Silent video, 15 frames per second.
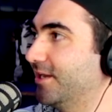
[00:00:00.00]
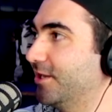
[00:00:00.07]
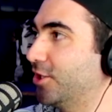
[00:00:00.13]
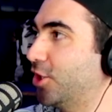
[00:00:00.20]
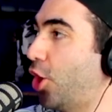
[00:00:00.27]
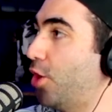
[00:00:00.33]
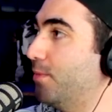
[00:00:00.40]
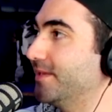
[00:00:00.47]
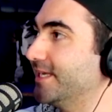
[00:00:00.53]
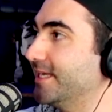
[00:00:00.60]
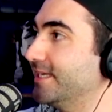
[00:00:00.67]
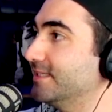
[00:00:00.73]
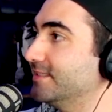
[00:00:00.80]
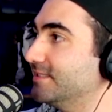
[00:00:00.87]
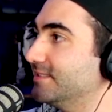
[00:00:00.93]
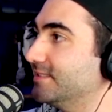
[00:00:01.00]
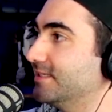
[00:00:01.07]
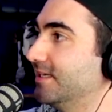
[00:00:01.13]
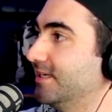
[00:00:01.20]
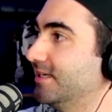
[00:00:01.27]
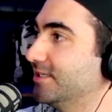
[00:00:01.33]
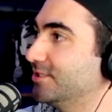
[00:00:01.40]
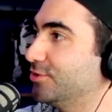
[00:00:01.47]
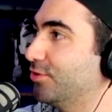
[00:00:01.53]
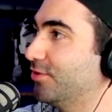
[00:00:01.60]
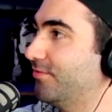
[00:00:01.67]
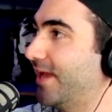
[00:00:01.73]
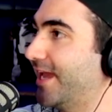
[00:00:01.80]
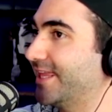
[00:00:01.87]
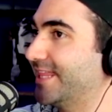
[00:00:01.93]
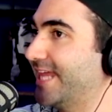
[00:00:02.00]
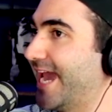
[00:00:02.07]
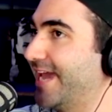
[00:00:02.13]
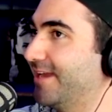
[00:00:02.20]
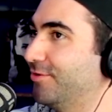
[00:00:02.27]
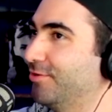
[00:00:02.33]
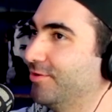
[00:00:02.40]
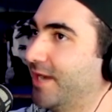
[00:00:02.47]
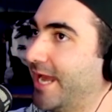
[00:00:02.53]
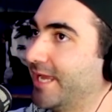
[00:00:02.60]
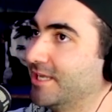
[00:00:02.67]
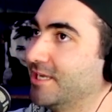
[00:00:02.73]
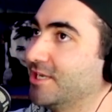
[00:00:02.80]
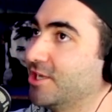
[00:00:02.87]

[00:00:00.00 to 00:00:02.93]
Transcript: comedies, sort of like that, or like your